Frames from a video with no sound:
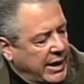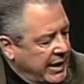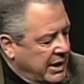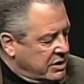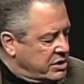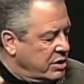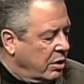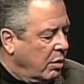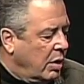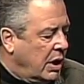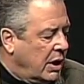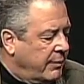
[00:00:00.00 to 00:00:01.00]
and
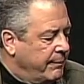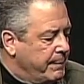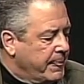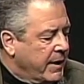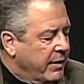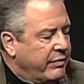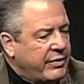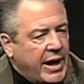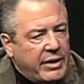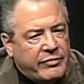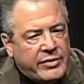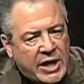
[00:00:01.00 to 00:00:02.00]
so um, that,